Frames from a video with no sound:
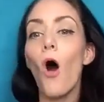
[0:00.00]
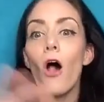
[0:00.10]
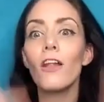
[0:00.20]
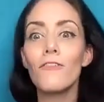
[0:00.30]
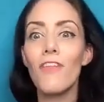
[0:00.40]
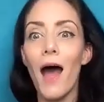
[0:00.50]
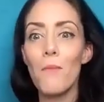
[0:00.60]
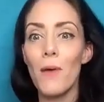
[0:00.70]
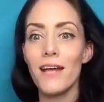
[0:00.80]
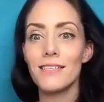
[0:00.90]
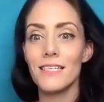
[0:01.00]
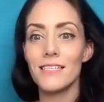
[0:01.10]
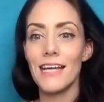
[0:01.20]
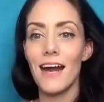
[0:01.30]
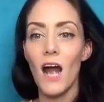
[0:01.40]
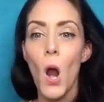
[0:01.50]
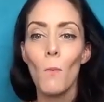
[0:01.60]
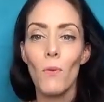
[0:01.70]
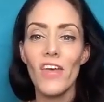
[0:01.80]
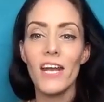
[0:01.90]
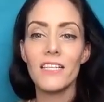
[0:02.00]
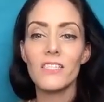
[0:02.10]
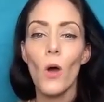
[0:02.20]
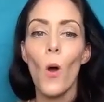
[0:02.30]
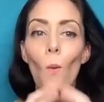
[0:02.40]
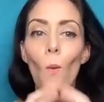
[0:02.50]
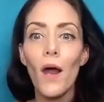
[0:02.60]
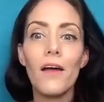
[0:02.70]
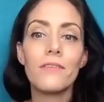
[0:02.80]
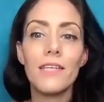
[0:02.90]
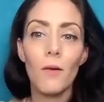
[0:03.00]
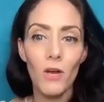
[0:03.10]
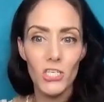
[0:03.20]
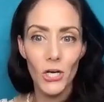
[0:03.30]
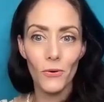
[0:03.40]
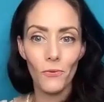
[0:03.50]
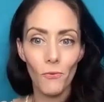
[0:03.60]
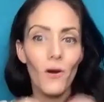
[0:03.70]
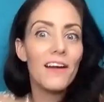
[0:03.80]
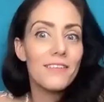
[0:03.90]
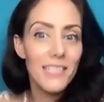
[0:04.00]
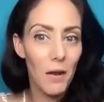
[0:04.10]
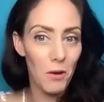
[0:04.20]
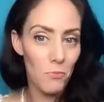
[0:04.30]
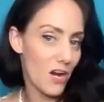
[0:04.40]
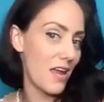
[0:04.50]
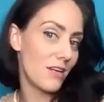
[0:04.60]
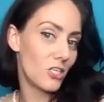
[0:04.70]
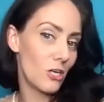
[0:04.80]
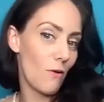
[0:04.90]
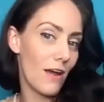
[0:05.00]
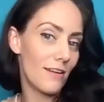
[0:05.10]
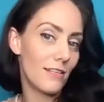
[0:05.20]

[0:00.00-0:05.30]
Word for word: All of that base is there, but then it's, what else can we do? What else can we bring into it